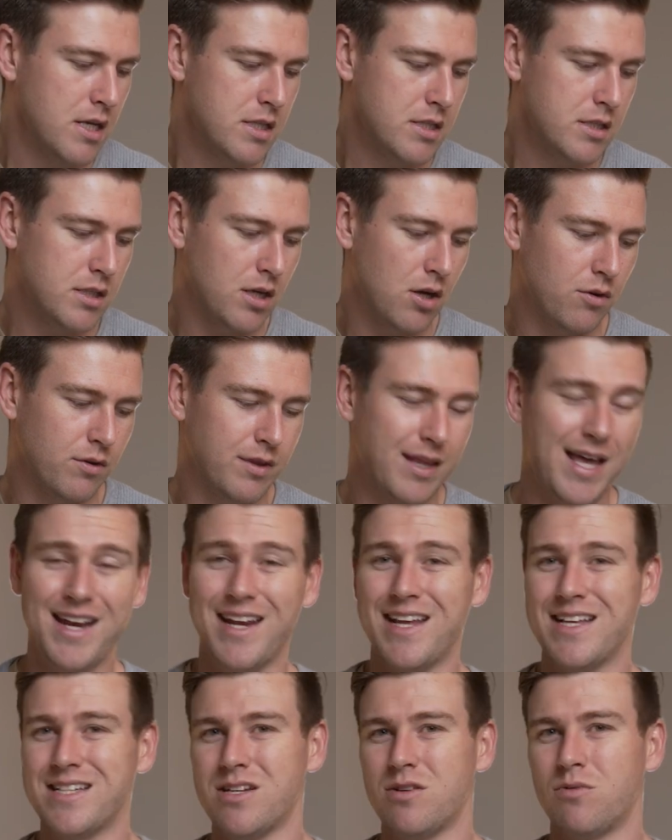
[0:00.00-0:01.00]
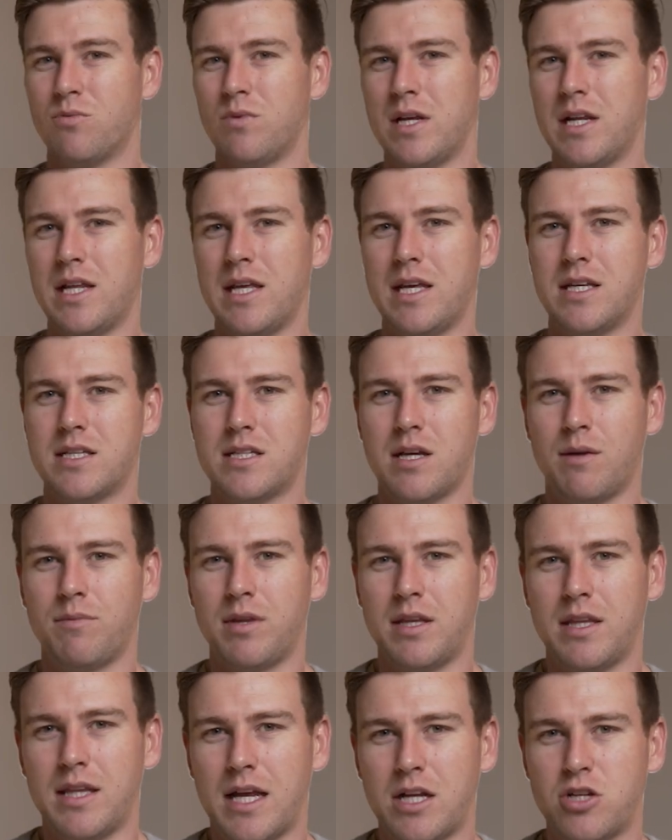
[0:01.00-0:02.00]
So that isn't really
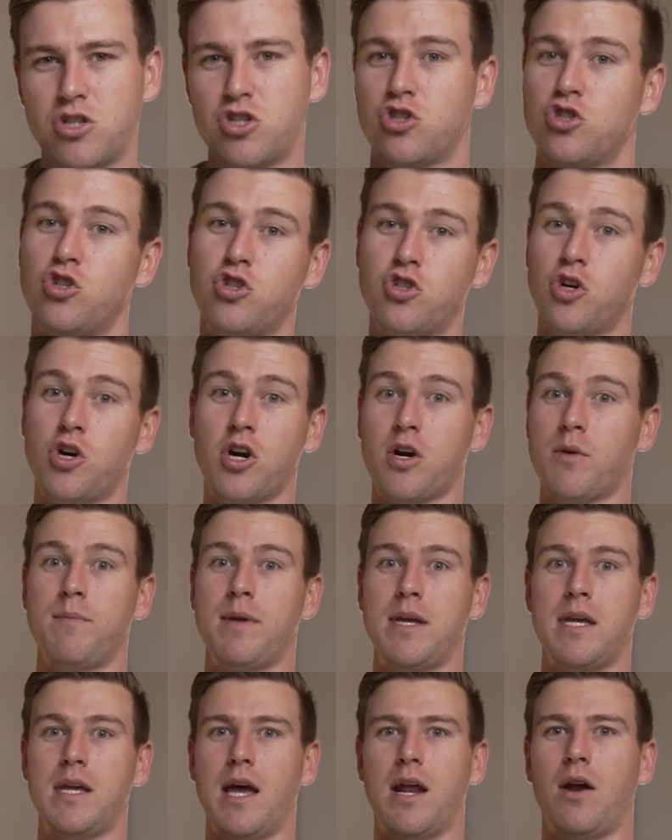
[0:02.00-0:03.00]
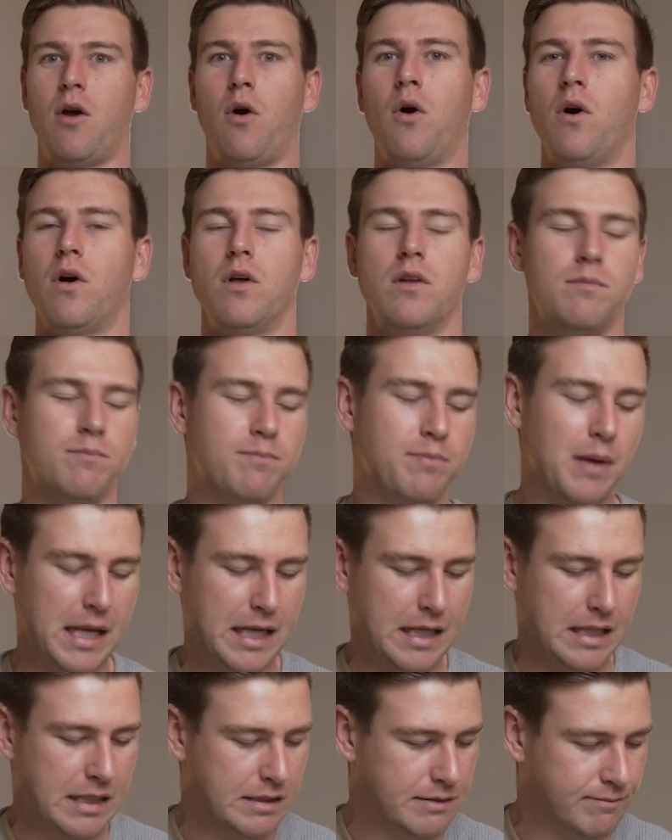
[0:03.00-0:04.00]
something that shook me at all,
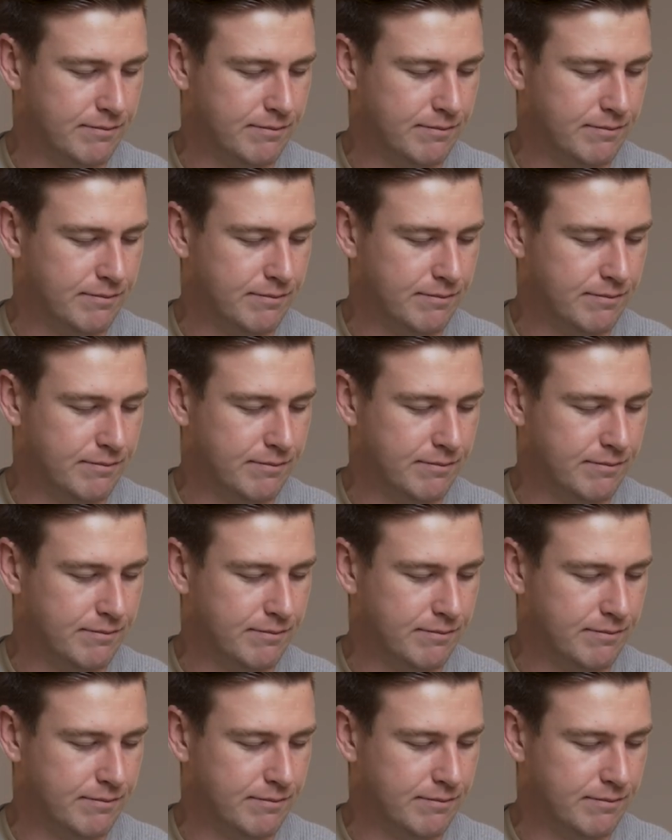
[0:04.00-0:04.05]
but